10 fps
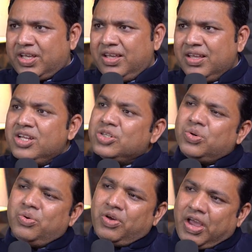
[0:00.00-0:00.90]
Okay.
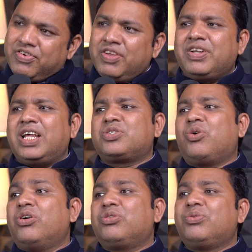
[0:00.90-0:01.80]
So everyone has
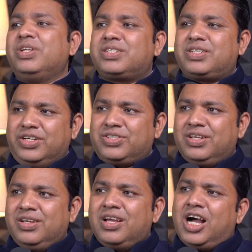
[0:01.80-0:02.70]
gone through this stage.
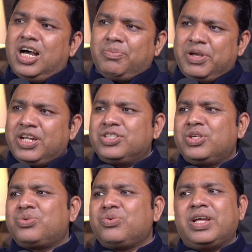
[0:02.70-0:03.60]
Our parents
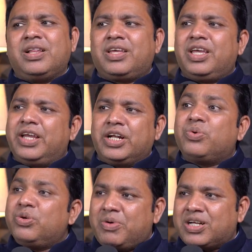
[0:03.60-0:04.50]
used to tell, get
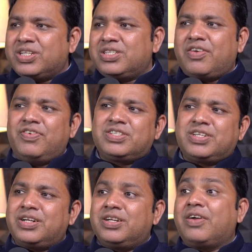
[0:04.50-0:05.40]
good marks in 7th
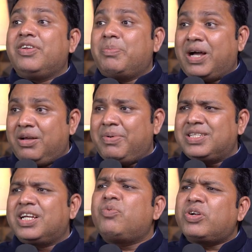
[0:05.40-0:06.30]
standard, I will buy a
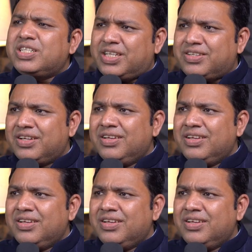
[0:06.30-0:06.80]
bicycle. What is it?